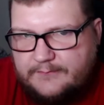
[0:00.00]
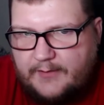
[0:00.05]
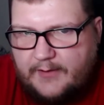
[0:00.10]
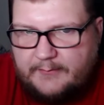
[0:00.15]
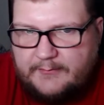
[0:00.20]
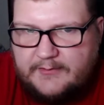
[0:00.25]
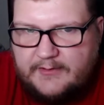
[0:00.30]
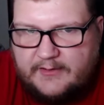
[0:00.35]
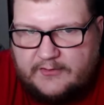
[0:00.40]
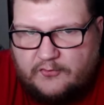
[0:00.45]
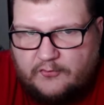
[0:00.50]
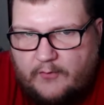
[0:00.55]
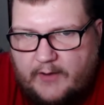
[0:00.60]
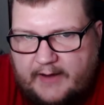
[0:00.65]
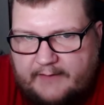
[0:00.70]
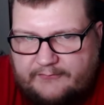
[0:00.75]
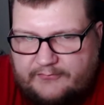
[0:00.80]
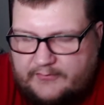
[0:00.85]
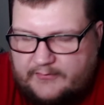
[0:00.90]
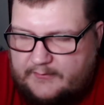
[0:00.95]
probably not the
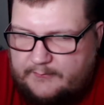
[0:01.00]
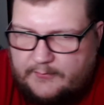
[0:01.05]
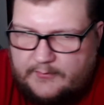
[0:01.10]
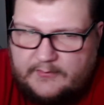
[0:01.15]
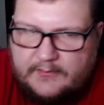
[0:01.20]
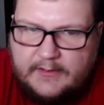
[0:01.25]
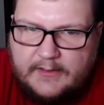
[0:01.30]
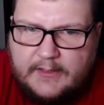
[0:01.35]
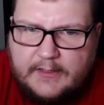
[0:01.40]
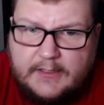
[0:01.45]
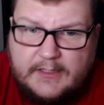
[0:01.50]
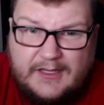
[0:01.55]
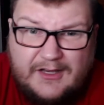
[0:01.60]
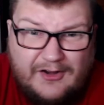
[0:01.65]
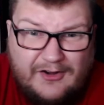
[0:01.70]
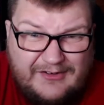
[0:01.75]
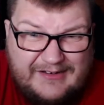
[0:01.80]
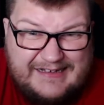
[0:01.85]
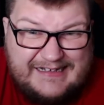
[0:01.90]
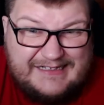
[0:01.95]
wife thing, but you know,